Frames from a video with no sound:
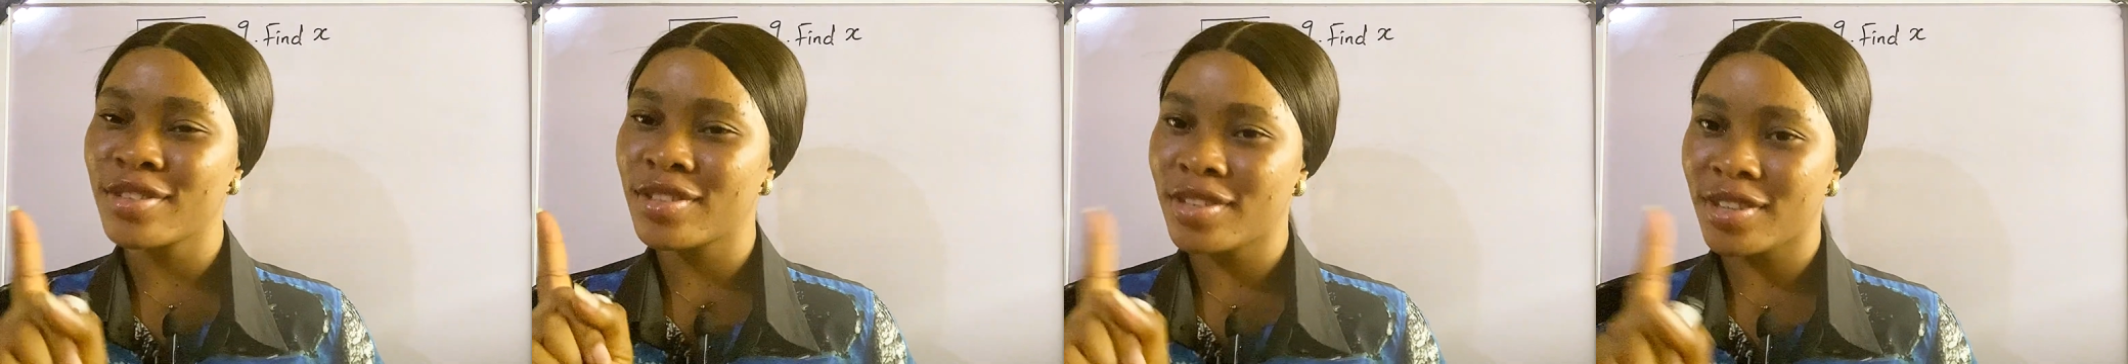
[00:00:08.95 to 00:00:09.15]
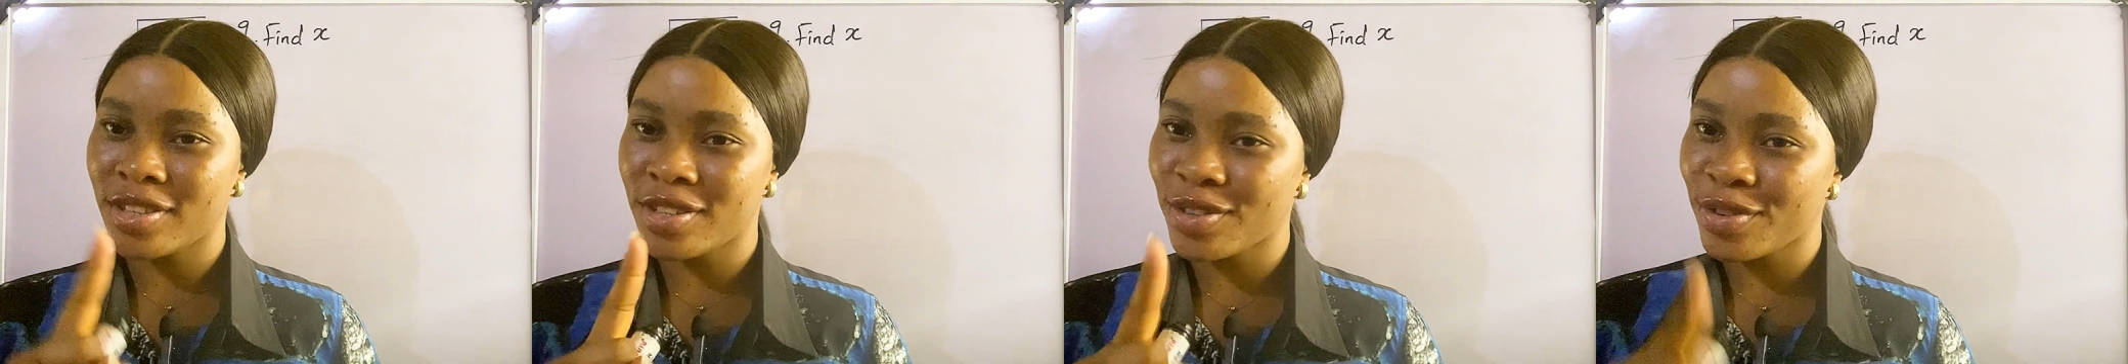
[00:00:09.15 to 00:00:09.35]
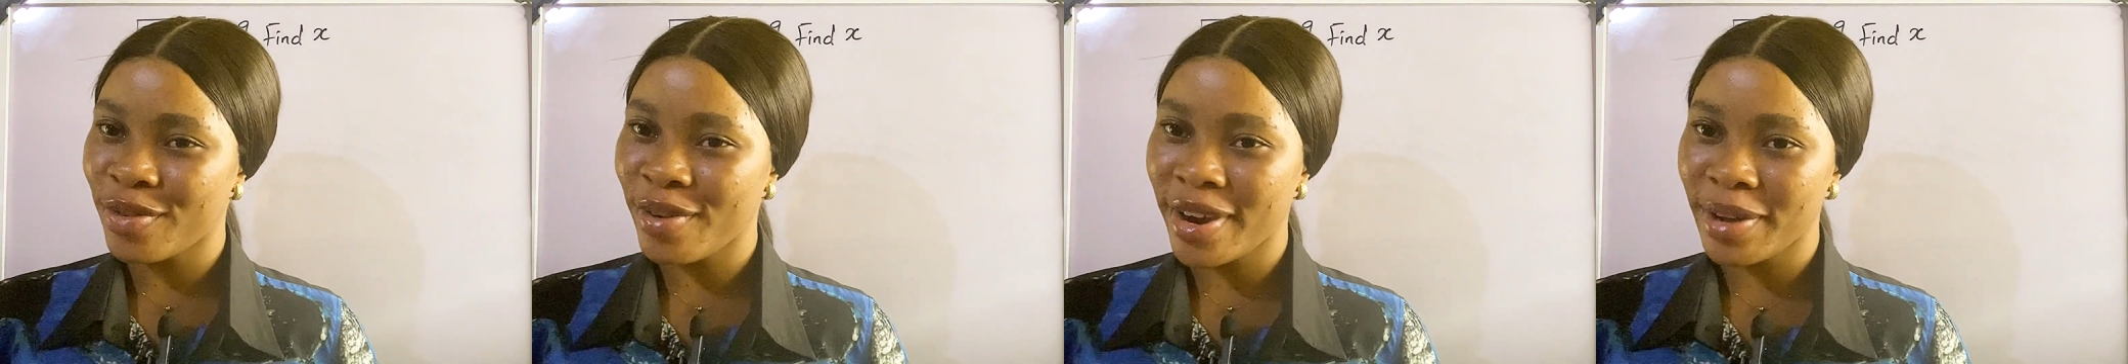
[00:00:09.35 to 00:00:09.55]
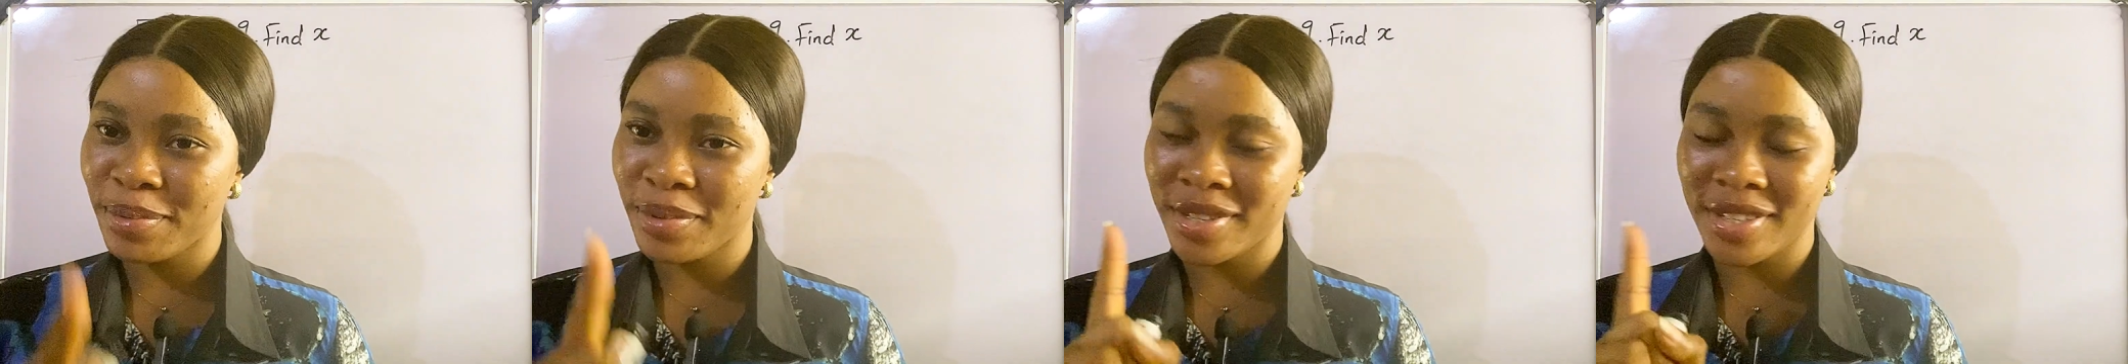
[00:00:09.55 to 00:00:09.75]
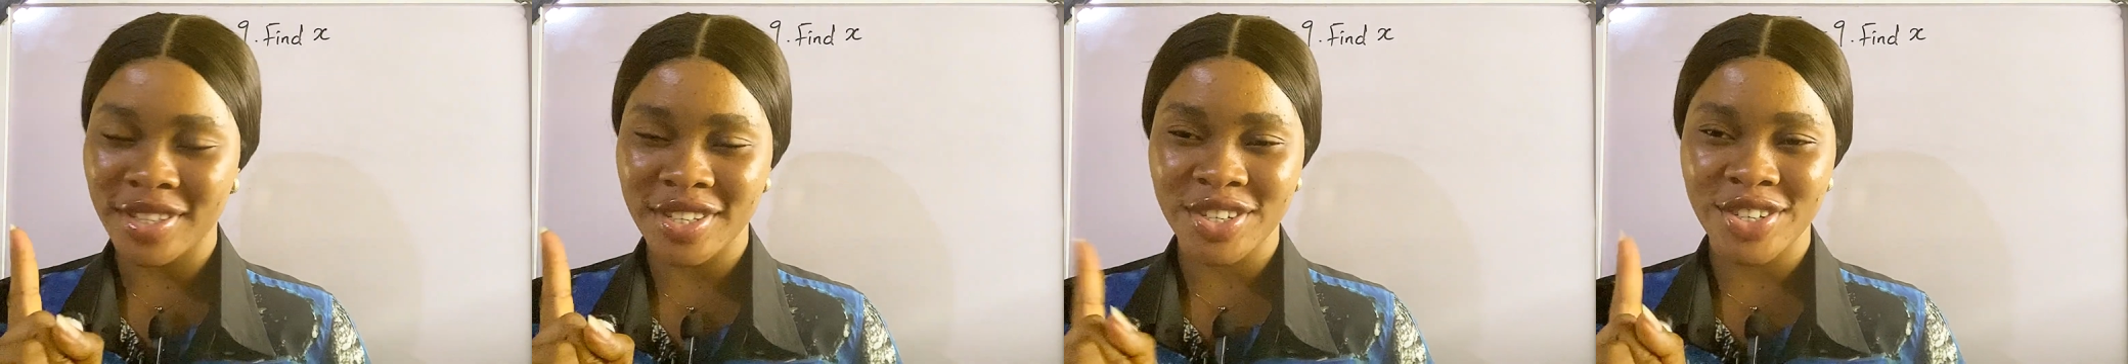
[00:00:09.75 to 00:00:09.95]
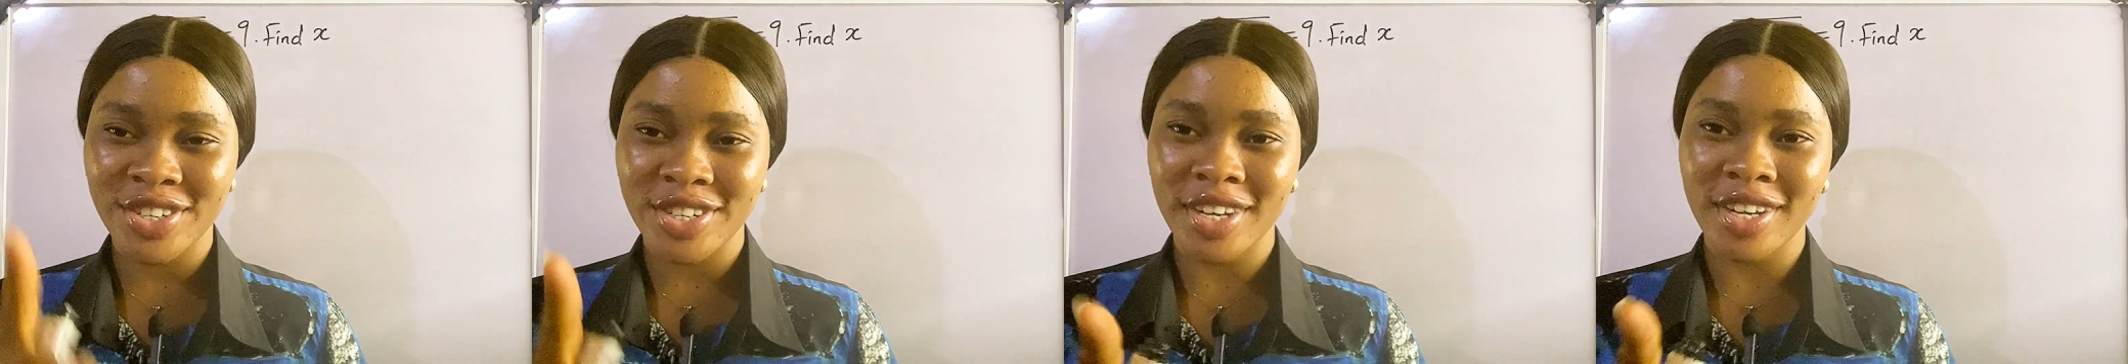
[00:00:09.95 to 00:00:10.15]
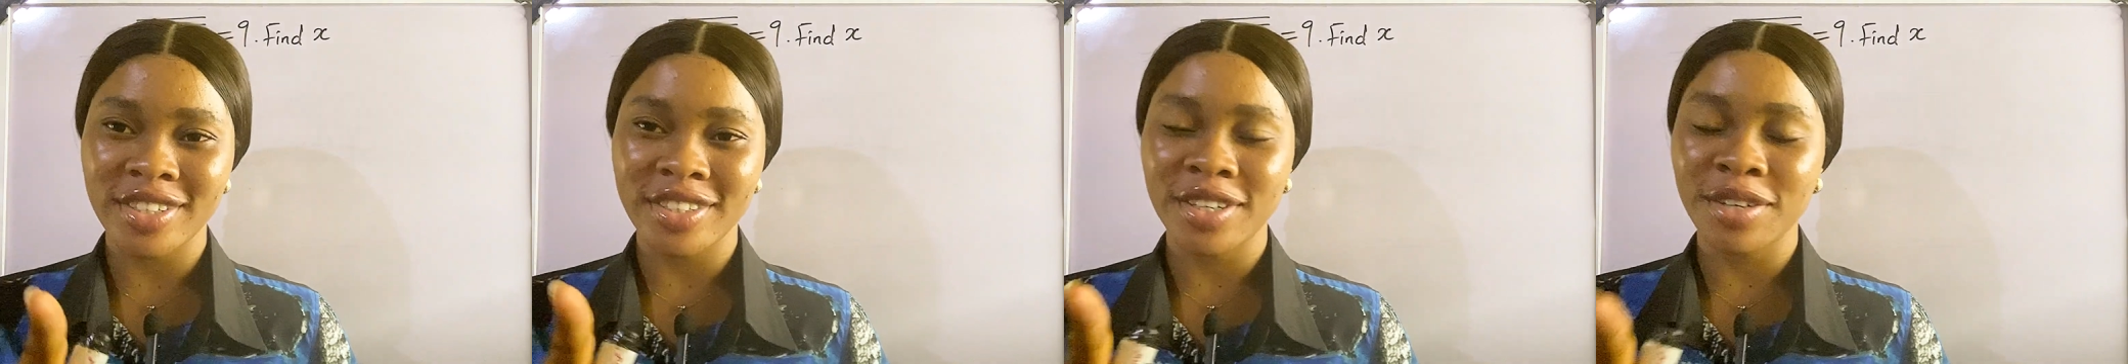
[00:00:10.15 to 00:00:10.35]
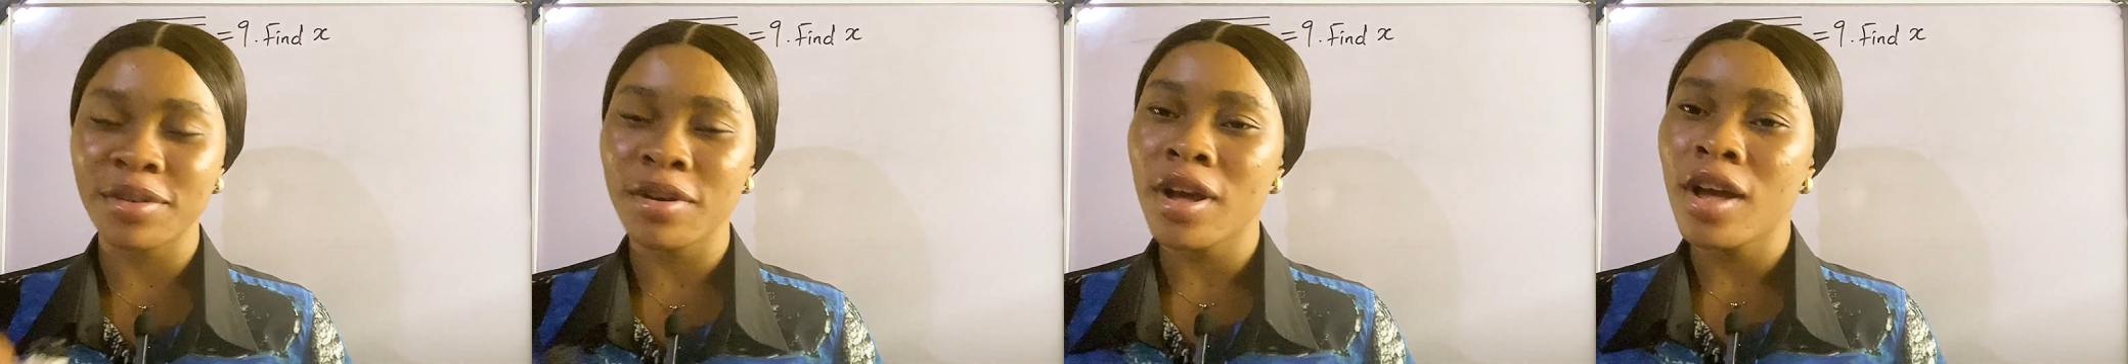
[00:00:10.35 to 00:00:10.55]
subscribed to this
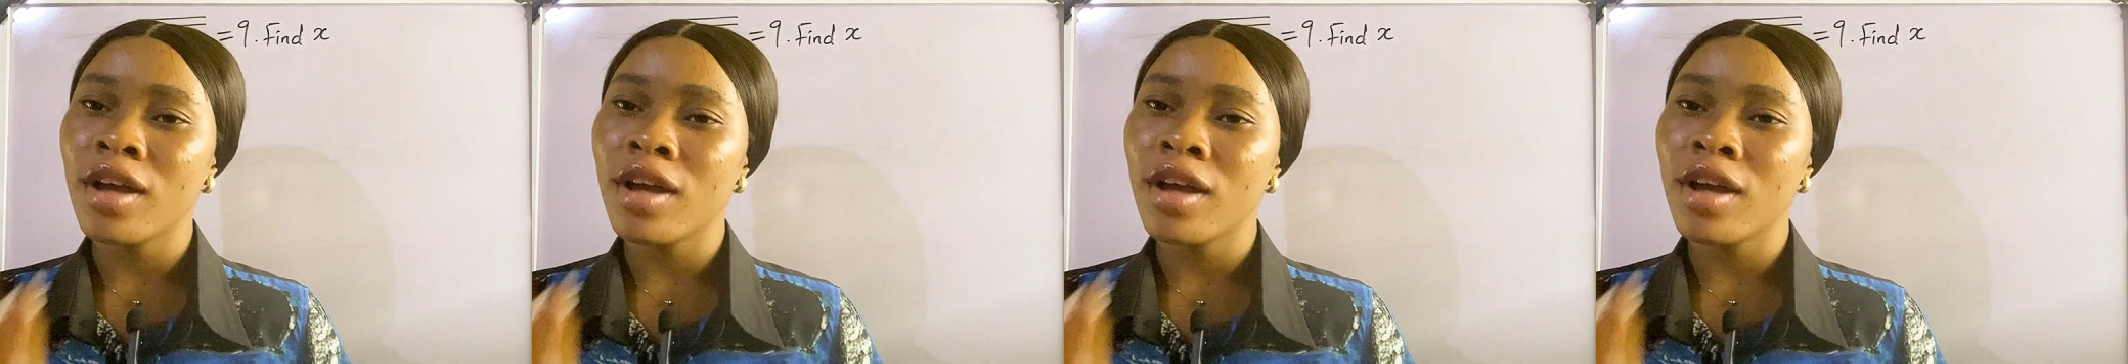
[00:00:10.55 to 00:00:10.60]
channel,